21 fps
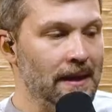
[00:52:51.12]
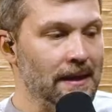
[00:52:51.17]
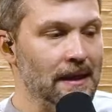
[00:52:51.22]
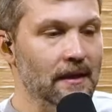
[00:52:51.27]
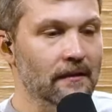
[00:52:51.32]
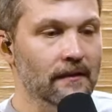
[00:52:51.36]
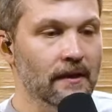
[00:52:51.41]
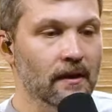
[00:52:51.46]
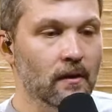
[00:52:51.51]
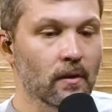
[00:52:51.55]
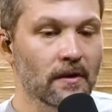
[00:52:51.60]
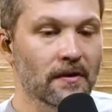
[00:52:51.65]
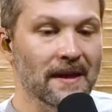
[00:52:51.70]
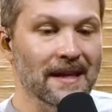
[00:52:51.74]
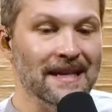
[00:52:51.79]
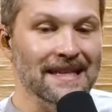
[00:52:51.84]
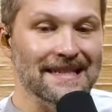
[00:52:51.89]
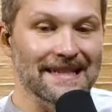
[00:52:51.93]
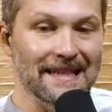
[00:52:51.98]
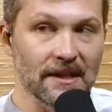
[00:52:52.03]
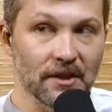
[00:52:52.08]
I living with
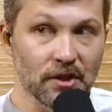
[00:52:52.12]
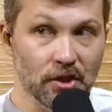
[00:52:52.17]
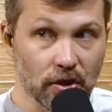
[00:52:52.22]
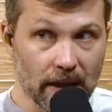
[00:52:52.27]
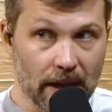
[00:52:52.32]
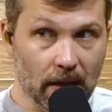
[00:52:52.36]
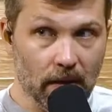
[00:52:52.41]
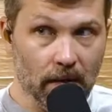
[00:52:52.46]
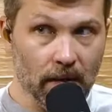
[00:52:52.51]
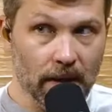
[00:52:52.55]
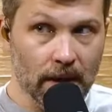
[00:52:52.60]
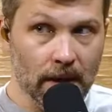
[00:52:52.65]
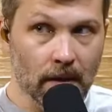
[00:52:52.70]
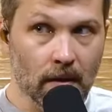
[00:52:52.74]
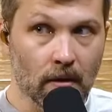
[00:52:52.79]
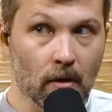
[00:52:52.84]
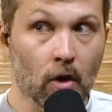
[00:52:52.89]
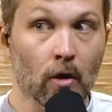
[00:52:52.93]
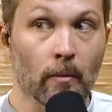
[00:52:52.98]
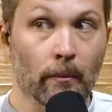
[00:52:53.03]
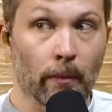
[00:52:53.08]
intentionality
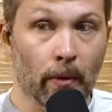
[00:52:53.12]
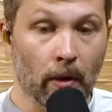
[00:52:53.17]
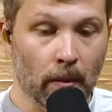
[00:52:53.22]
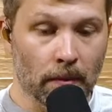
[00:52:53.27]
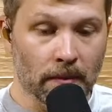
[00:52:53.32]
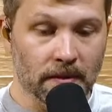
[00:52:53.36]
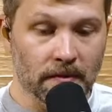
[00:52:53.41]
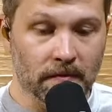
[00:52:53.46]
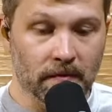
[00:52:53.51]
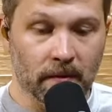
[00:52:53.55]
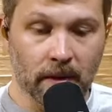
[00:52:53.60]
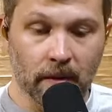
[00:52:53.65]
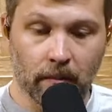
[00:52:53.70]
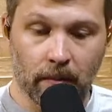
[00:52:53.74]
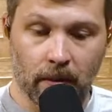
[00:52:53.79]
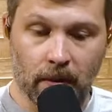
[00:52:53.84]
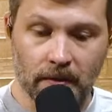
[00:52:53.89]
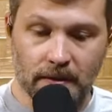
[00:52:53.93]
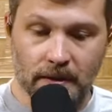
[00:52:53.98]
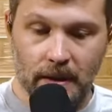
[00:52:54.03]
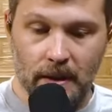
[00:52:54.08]
mm-hmm. or purposefully?
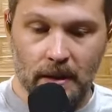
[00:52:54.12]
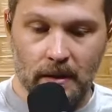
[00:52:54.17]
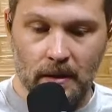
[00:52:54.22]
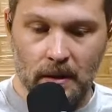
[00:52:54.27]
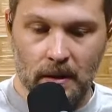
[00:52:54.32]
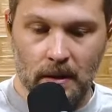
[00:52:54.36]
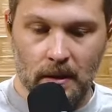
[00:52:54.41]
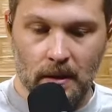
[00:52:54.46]
Paul said,